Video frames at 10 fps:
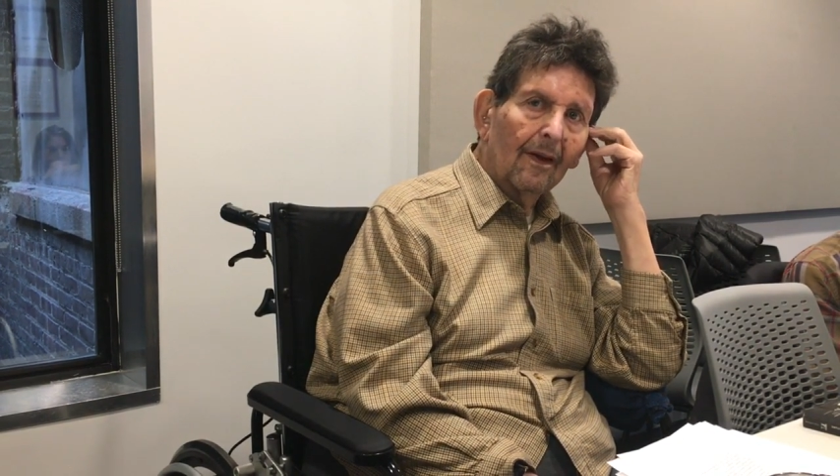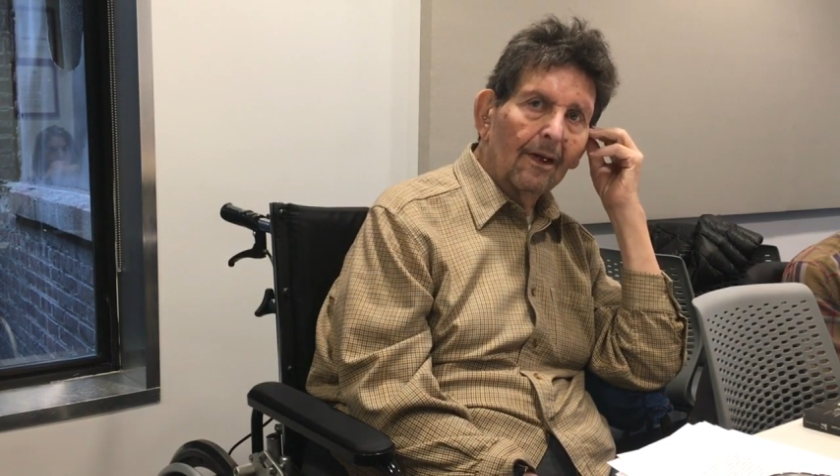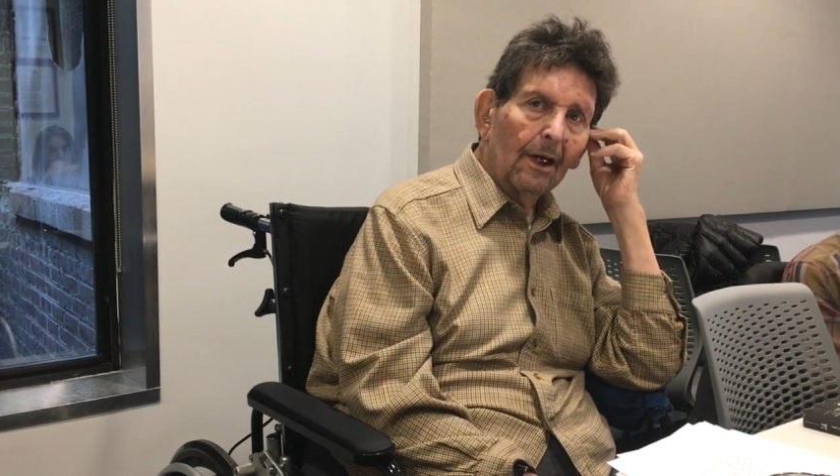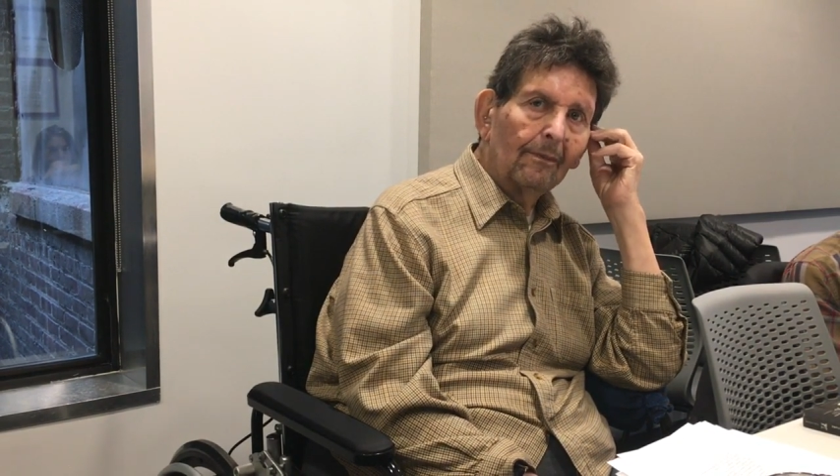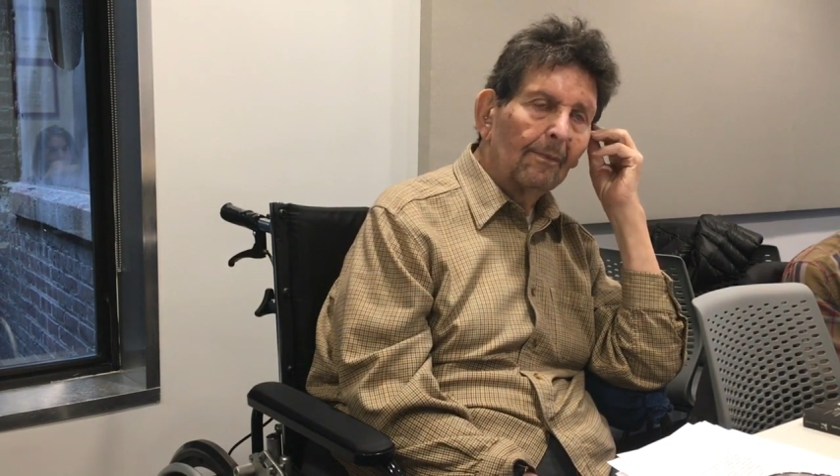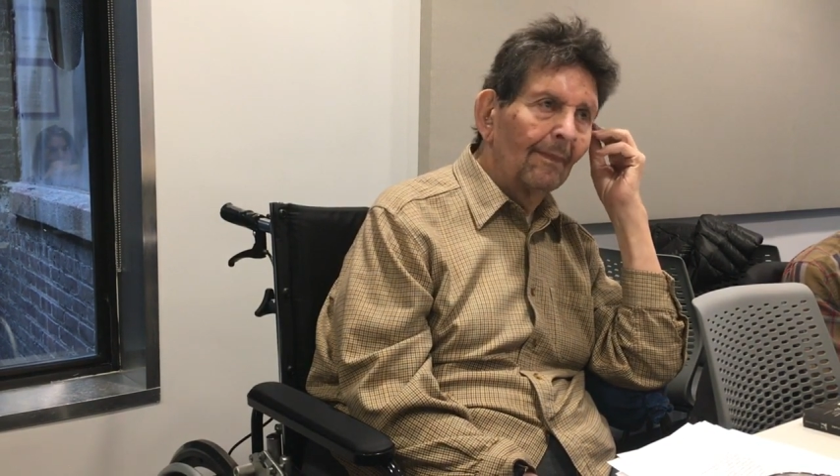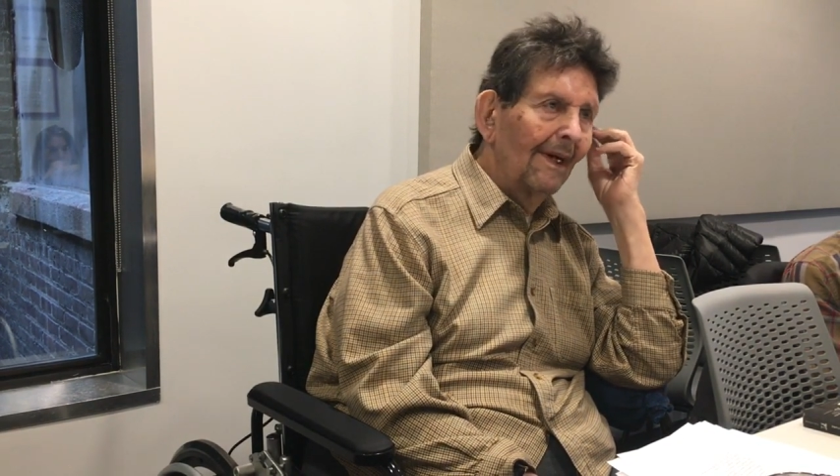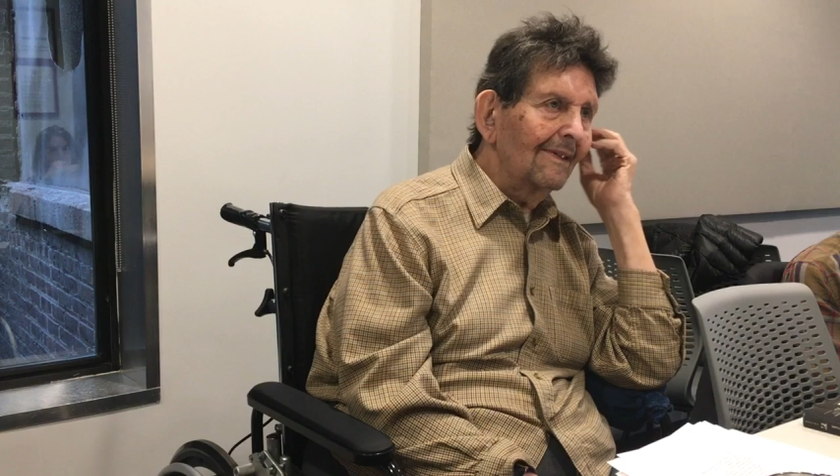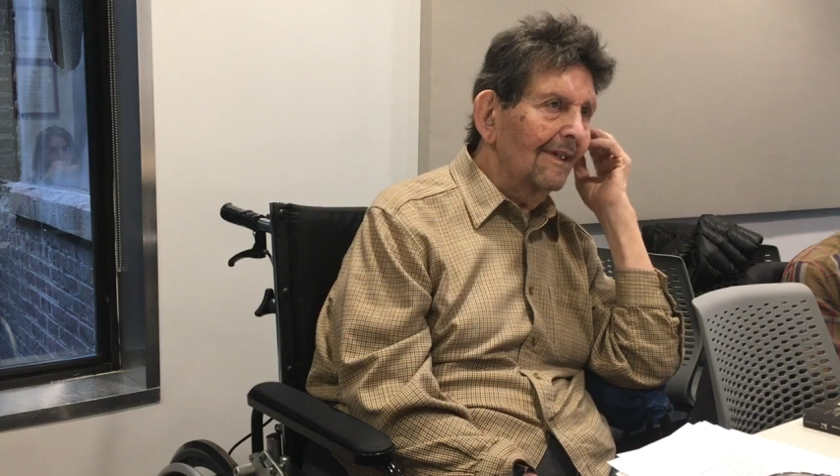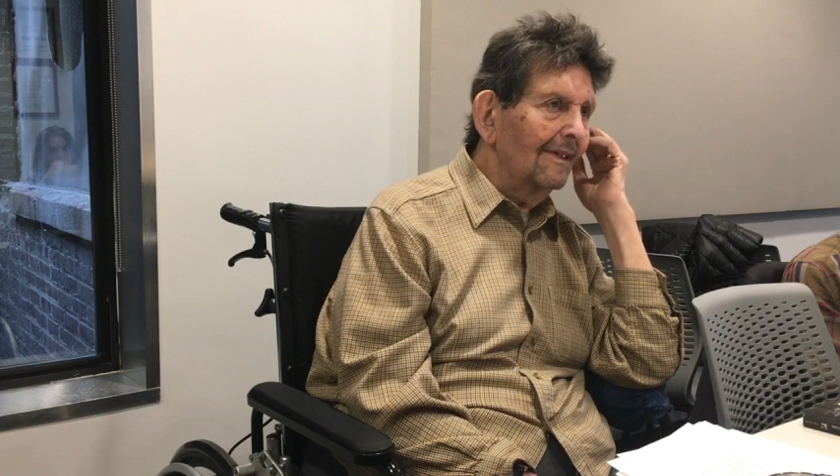human
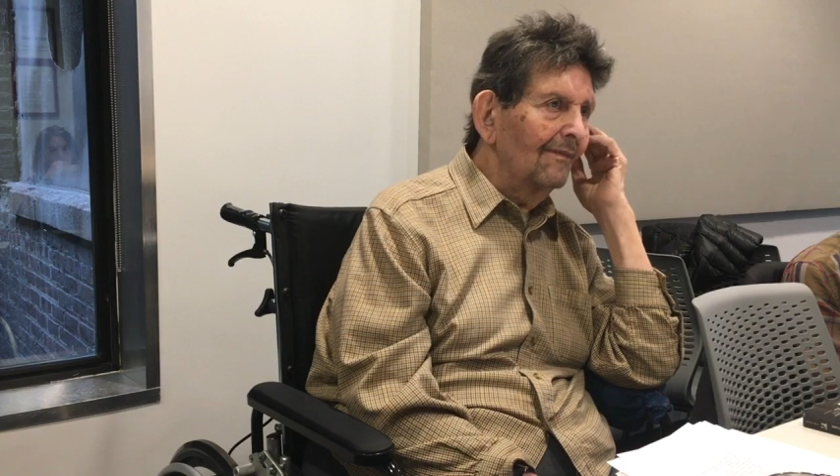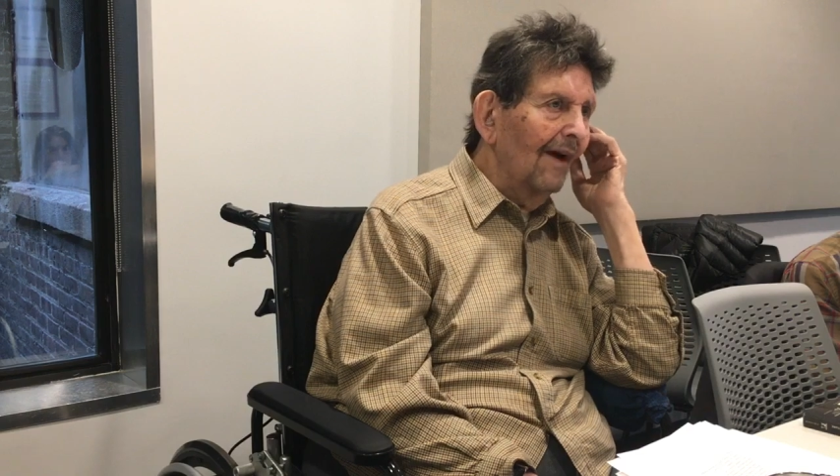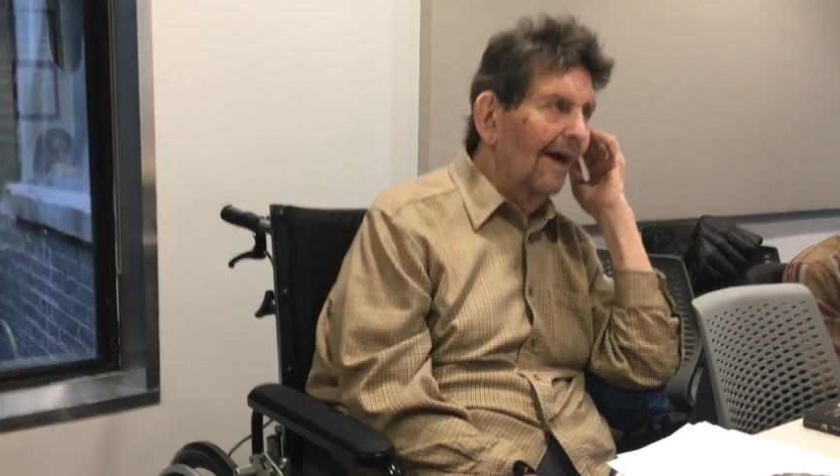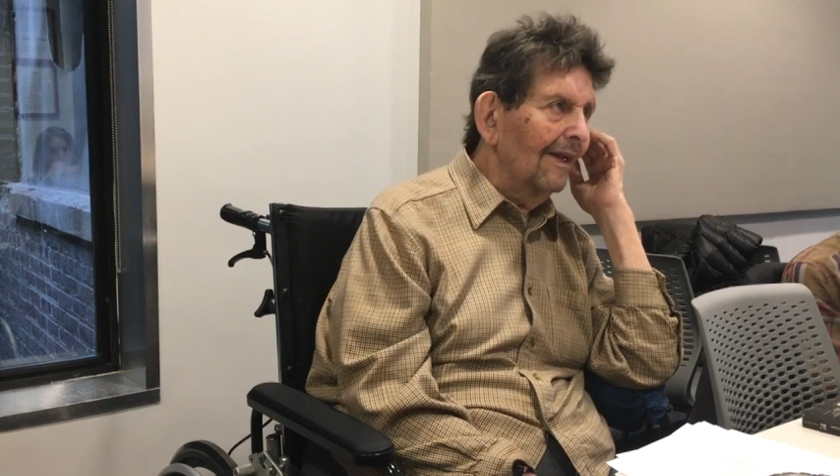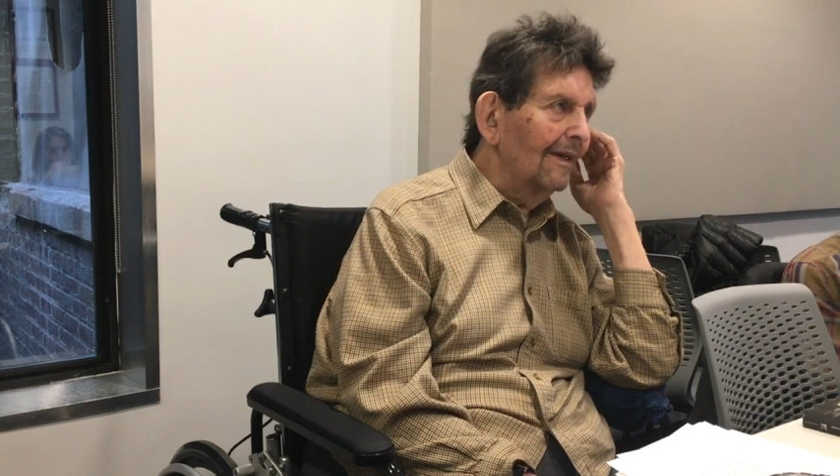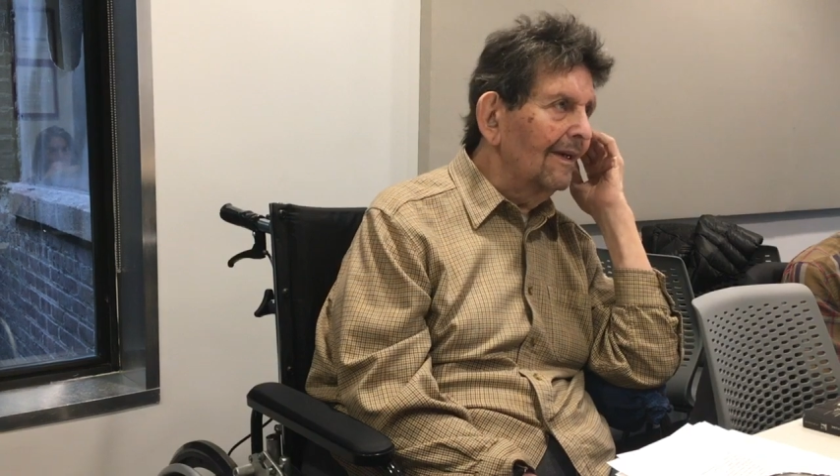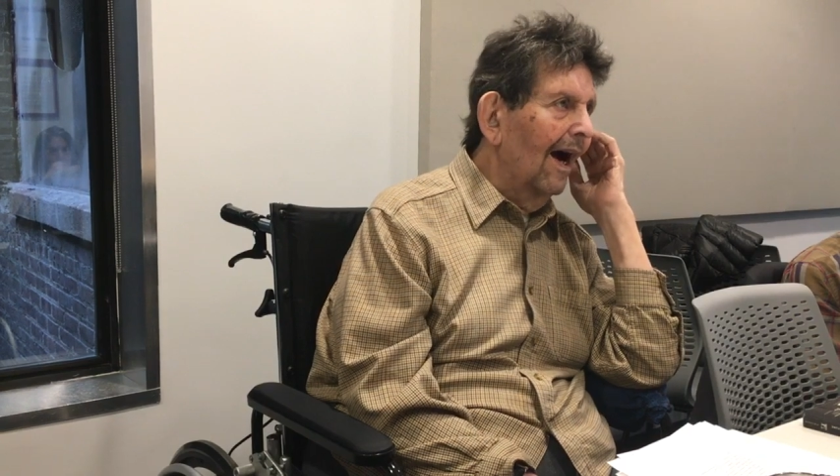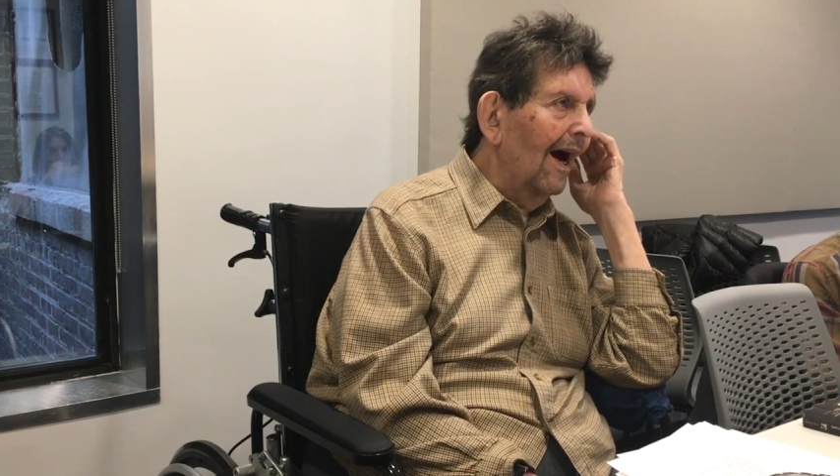beings are divided